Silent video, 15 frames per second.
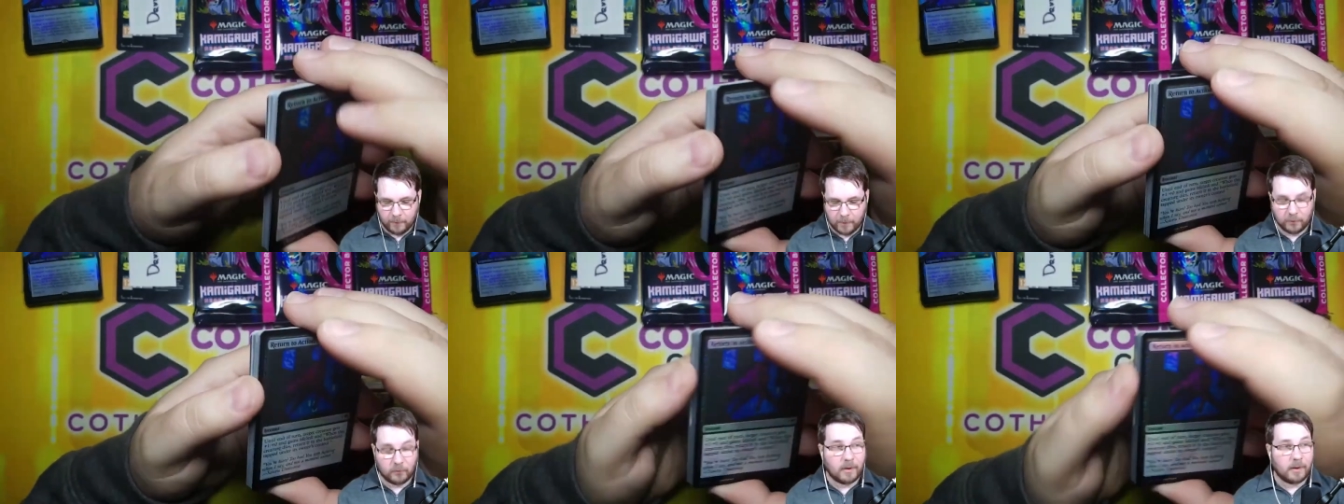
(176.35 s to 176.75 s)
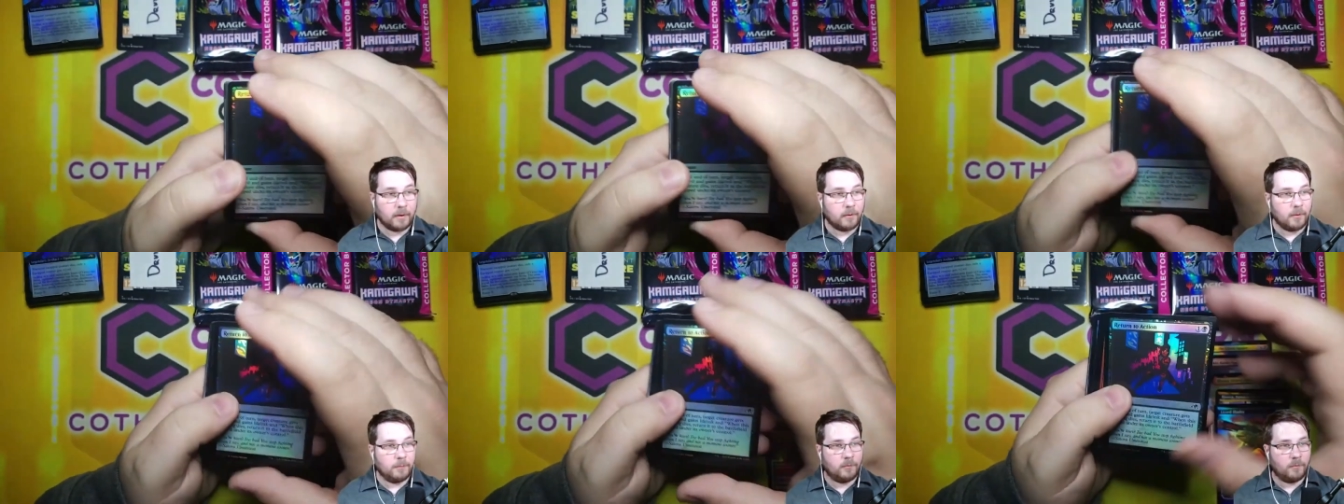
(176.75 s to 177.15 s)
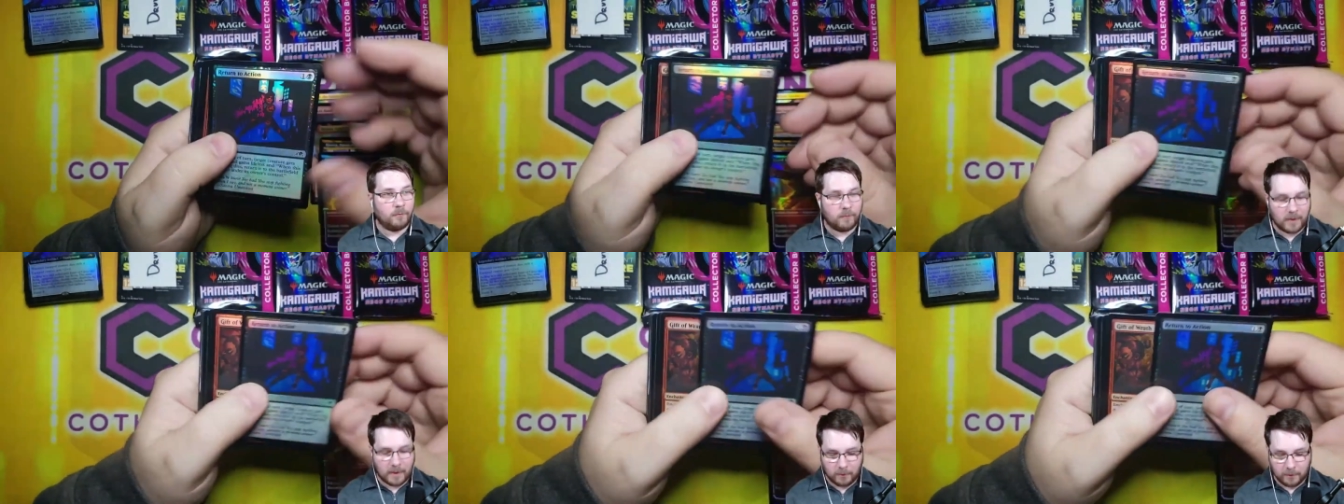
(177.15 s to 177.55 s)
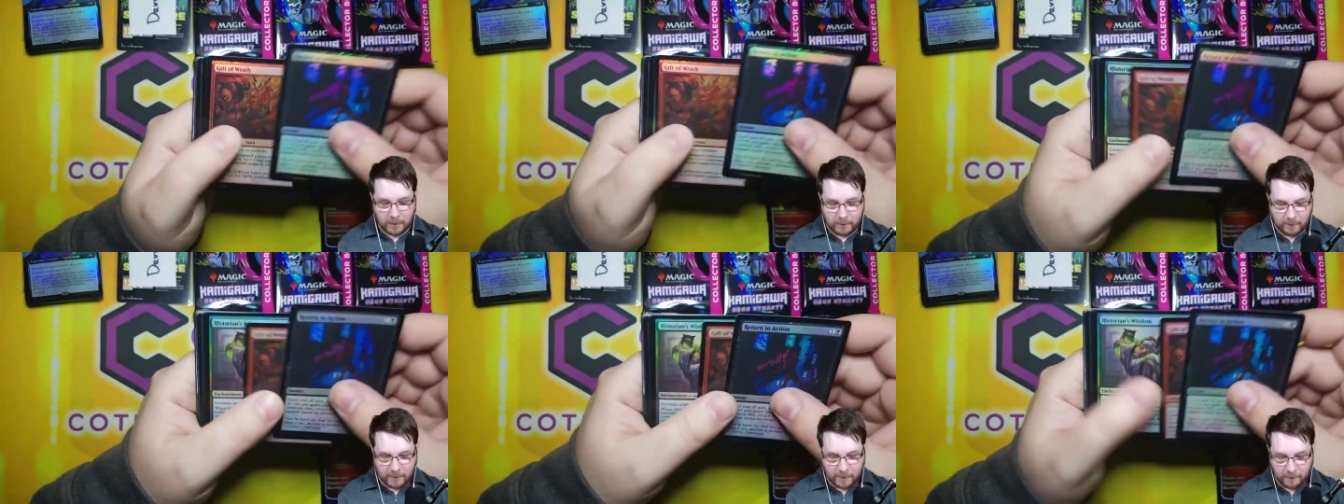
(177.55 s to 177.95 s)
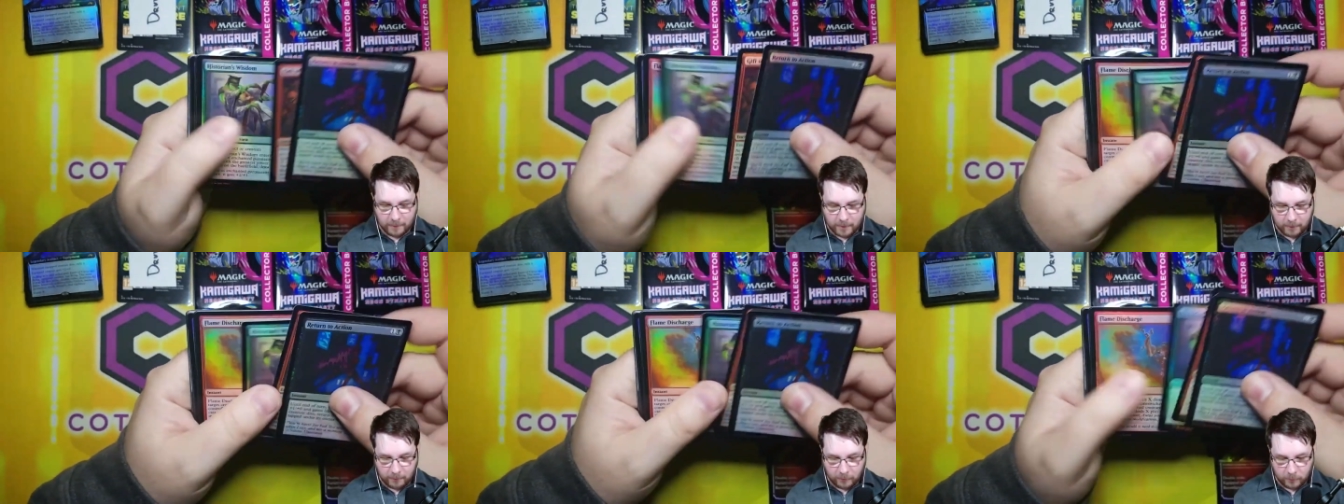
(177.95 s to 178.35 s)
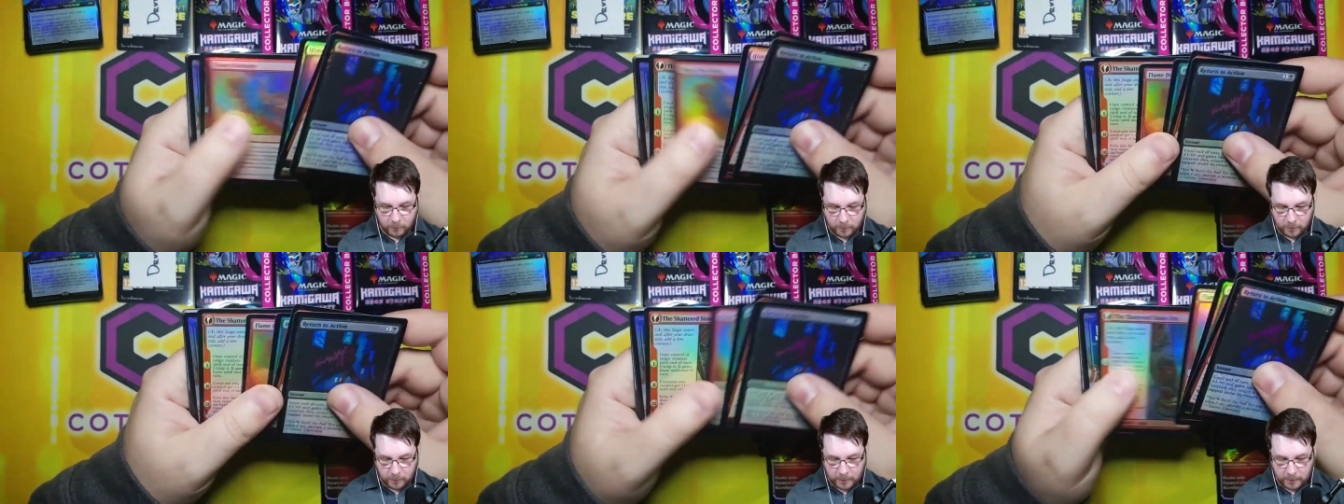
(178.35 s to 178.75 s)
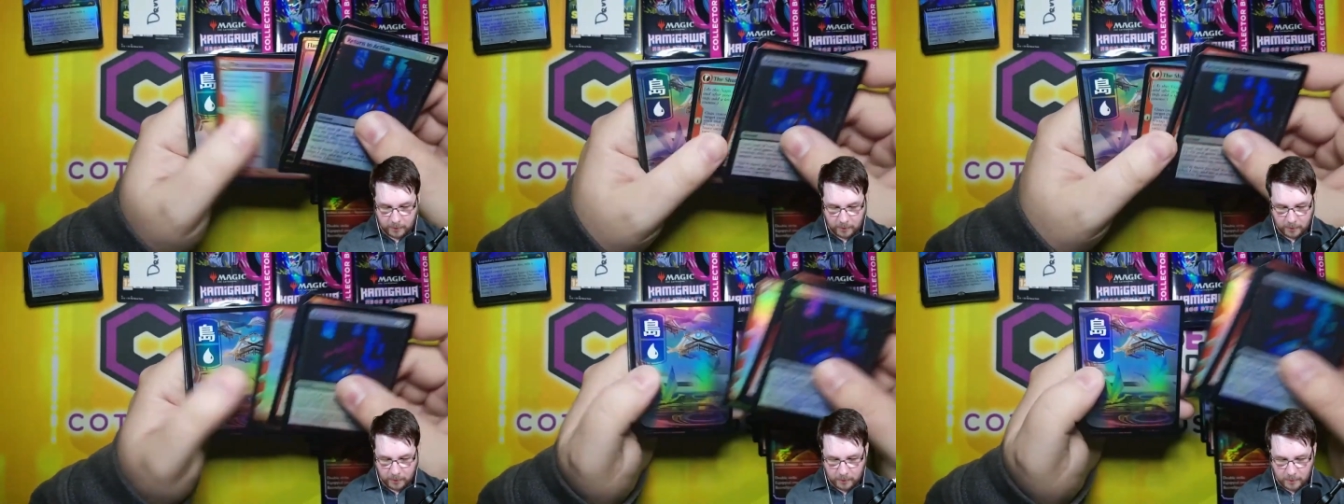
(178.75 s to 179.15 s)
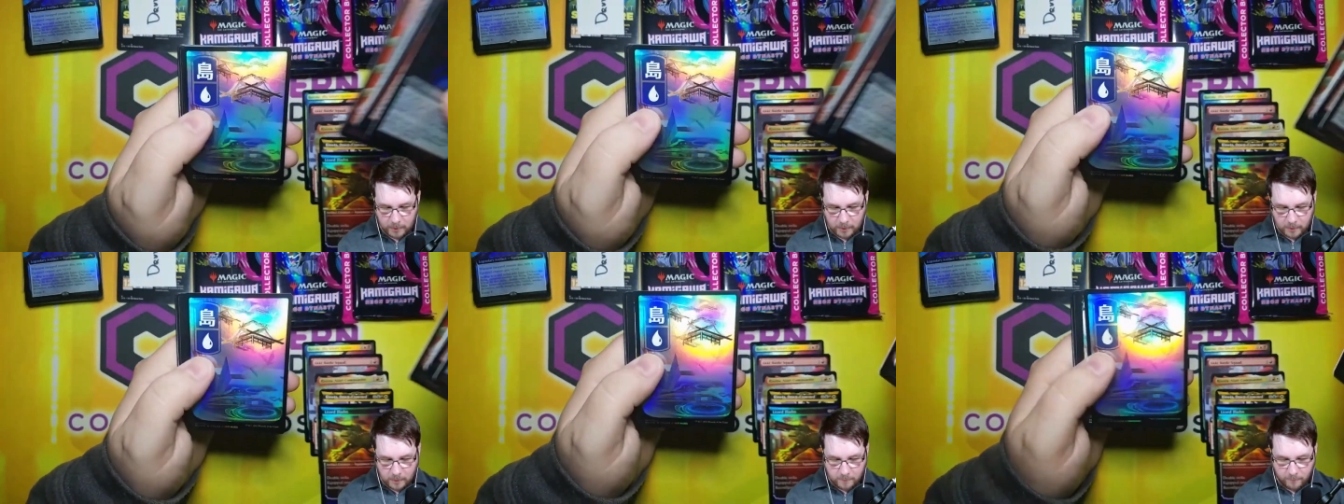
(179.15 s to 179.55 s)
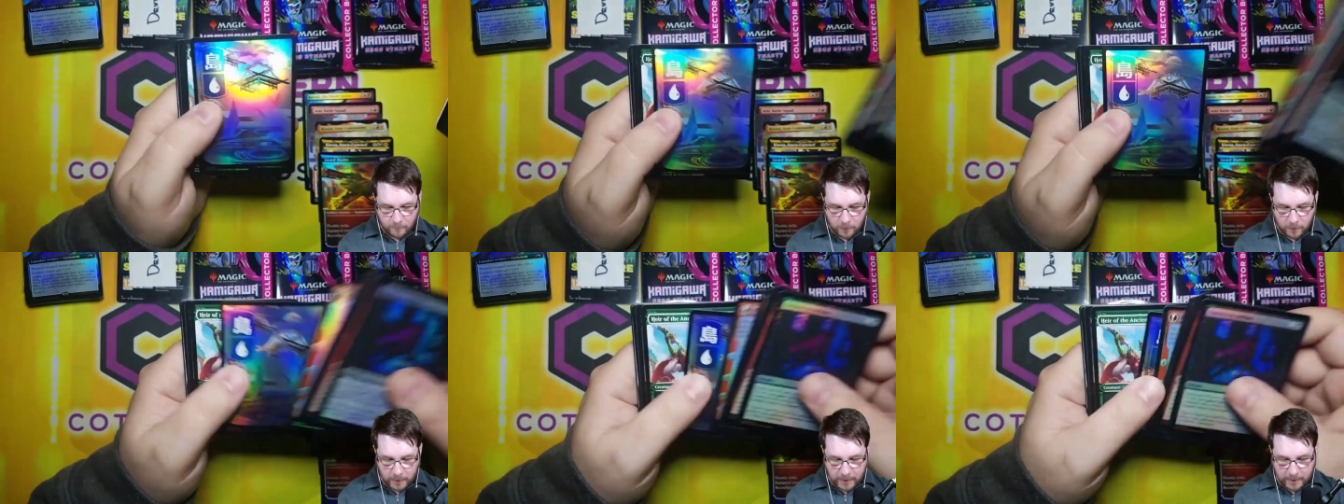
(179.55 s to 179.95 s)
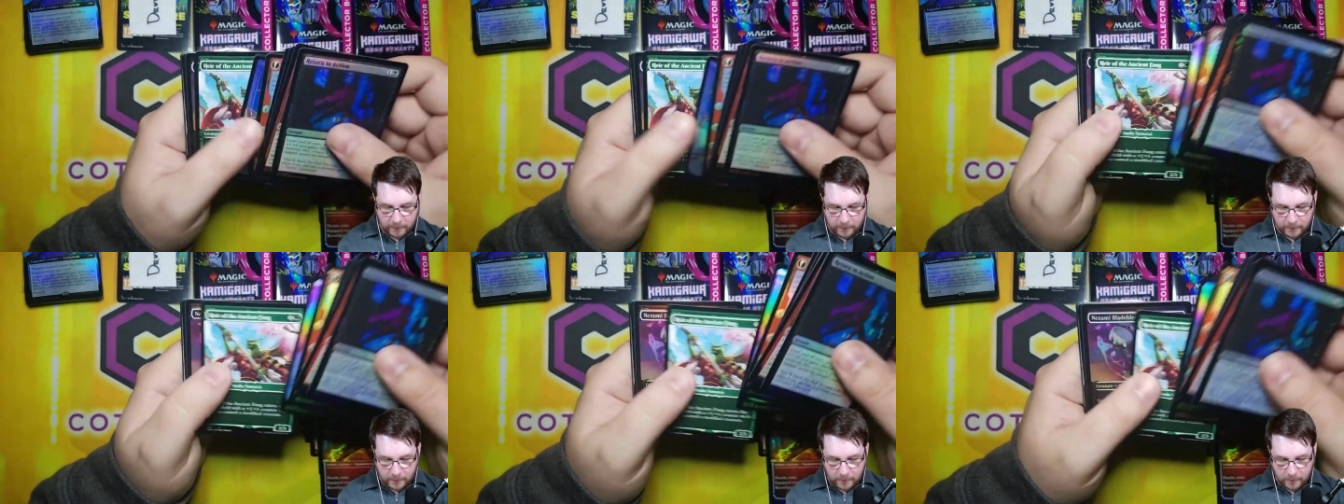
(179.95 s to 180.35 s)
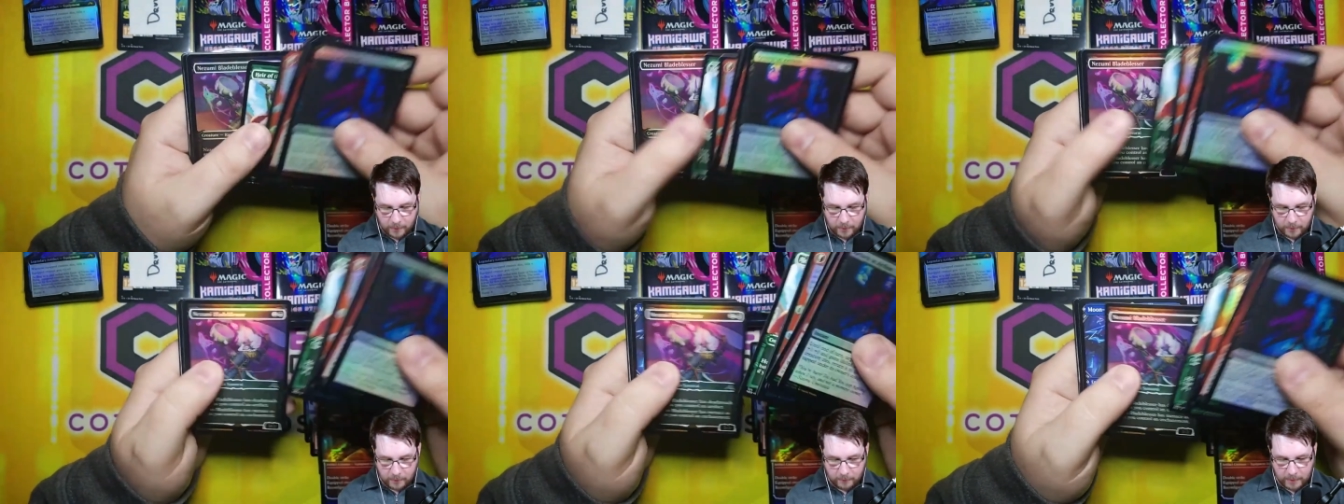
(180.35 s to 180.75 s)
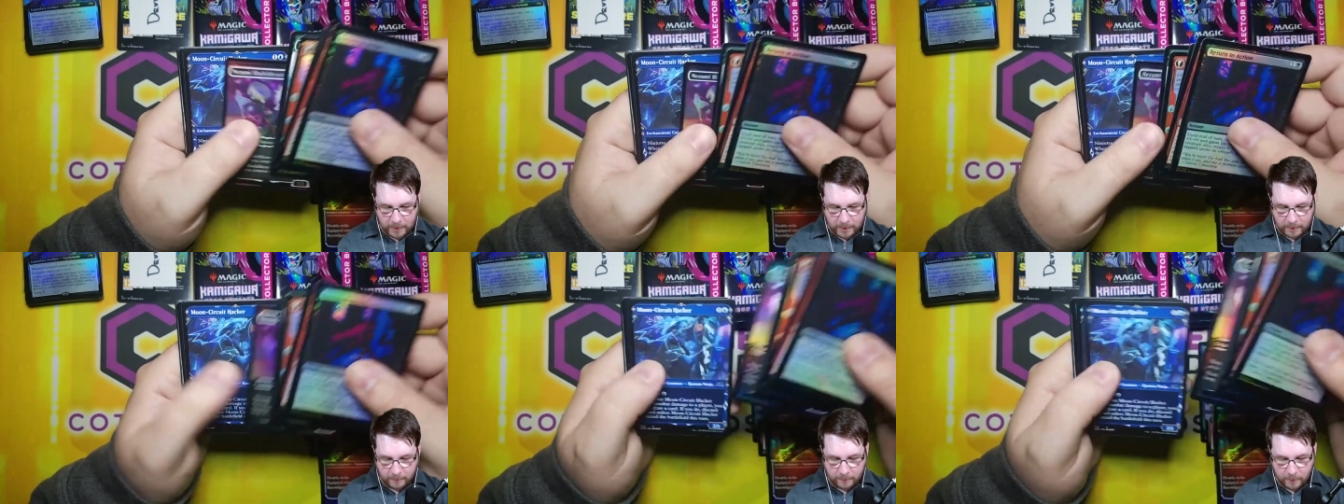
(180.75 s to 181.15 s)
much like Crimson Vow, in case anybody was wondering. Foil Island. Then we have